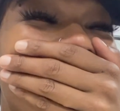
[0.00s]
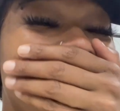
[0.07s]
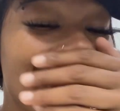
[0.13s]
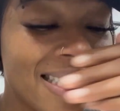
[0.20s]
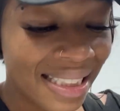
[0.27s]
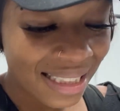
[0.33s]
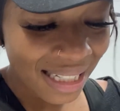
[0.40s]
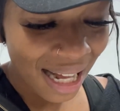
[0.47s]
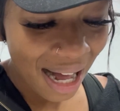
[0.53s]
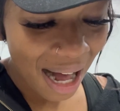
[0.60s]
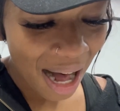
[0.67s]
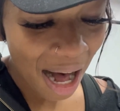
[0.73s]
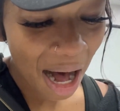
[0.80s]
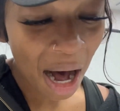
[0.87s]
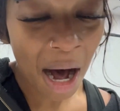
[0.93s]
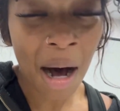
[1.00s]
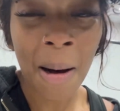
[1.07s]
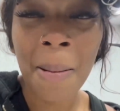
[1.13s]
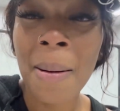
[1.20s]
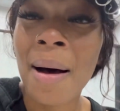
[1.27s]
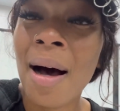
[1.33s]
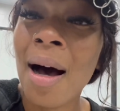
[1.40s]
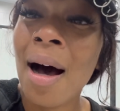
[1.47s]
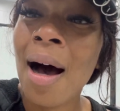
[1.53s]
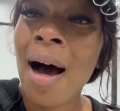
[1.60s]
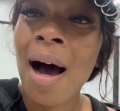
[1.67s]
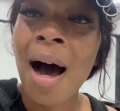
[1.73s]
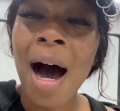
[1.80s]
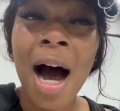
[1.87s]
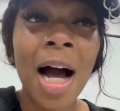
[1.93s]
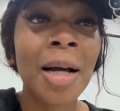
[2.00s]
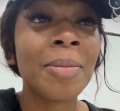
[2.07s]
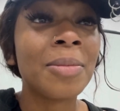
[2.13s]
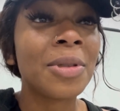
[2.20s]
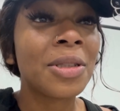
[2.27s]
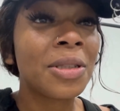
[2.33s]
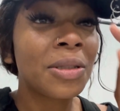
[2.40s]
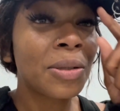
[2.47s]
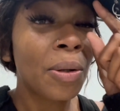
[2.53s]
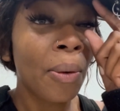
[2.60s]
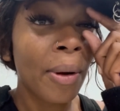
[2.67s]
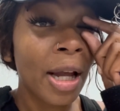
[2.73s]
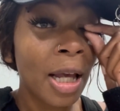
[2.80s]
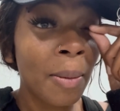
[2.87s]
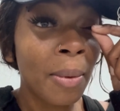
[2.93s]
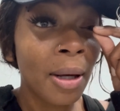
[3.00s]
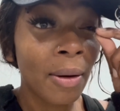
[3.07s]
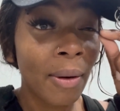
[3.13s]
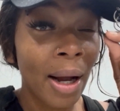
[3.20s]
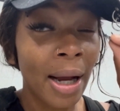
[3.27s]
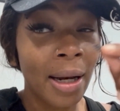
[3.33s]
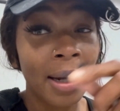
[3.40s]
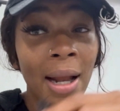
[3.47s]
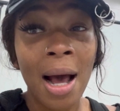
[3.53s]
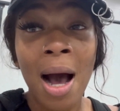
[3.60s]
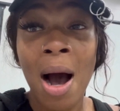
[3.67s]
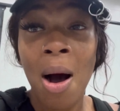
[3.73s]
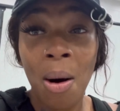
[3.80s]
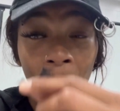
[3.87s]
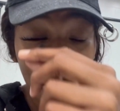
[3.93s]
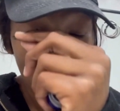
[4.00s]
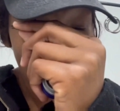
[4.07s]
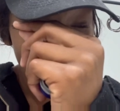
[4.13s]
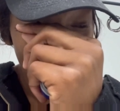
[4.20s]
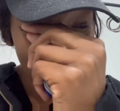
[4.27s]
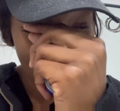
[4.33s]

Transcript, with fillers: Stop. I'm screaming right now. Oh my